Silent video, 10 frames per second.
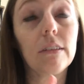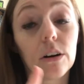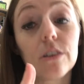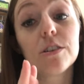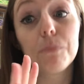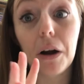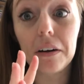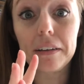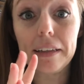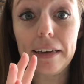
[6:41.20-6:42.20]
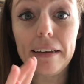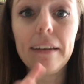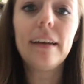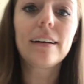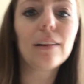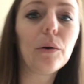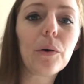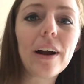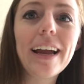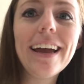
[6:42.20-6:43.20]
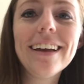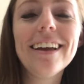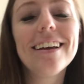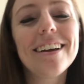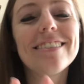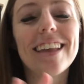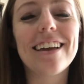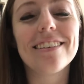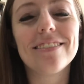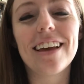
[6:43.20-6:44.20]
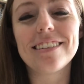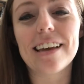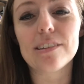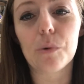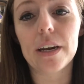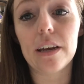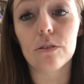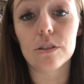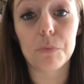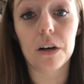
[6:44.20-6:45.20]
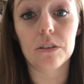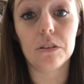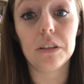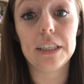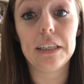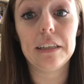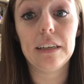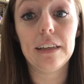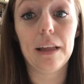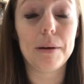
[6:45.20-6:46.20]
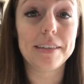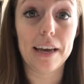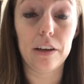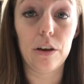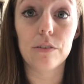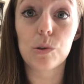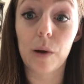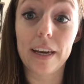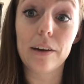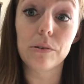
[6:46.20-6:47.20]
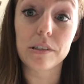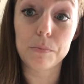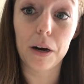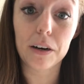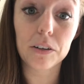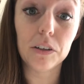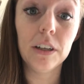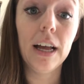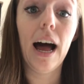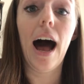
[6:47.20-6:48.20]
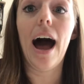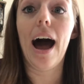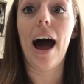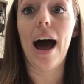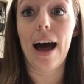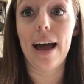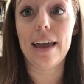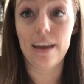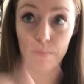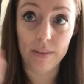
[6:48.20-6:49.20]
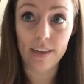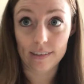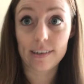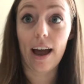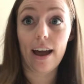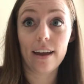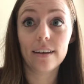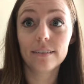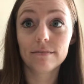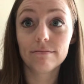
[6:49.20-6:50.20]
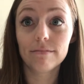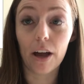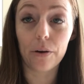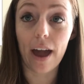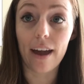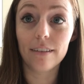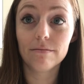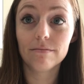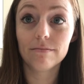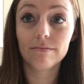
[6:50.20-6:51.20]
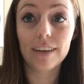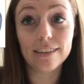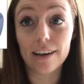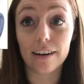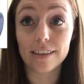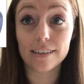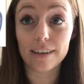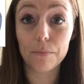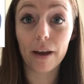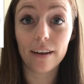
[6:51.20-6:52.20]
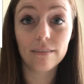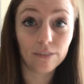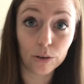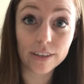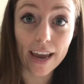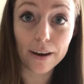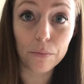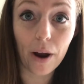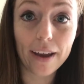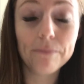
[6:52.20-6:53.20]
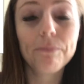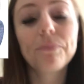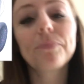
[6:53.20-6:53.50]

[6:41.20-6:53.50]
or sparkly glory. They say sweat equals sparkle, and let me tell you, if sweat equals sparkle, I am this guy. Okay, he's not Disney, but we'll take him, right?